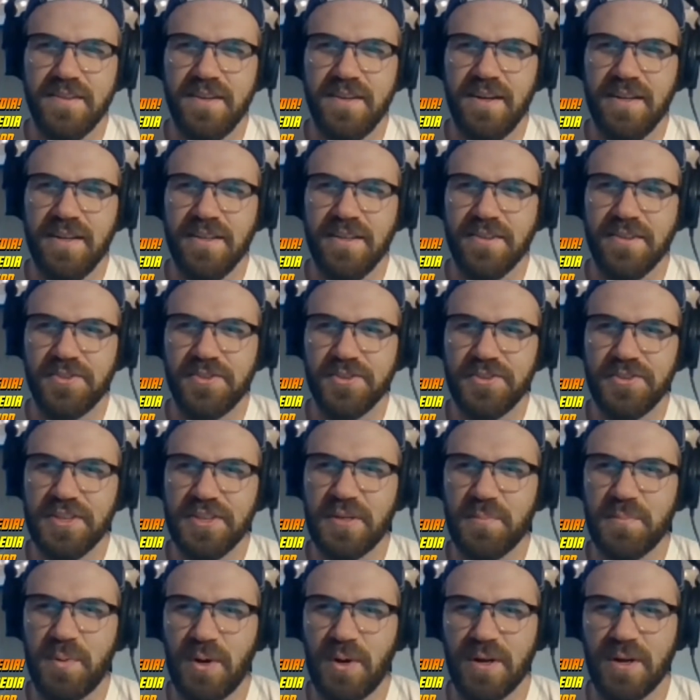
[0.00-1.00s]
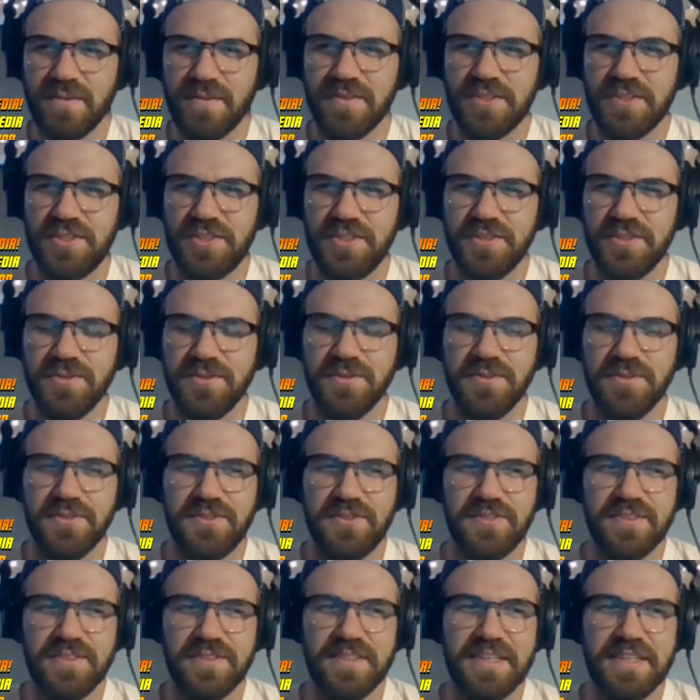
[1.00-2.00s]
I also think part of it too
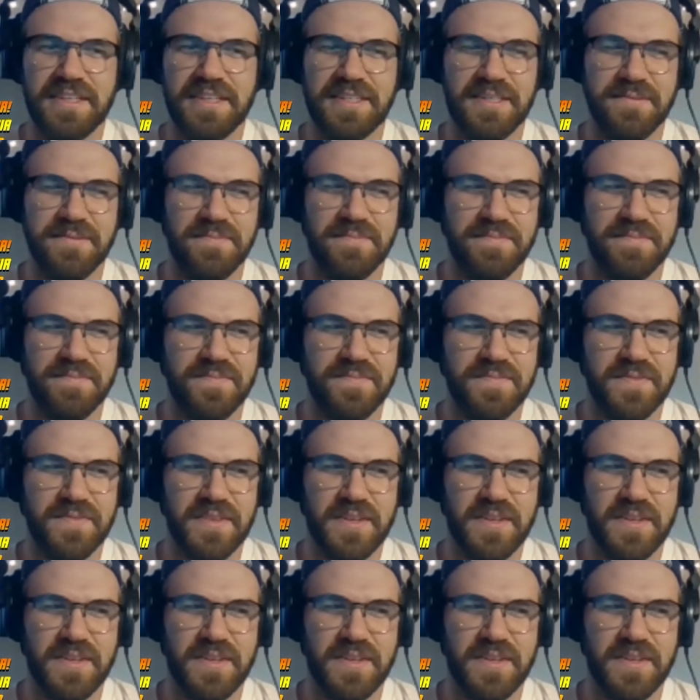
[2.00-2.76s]
is, and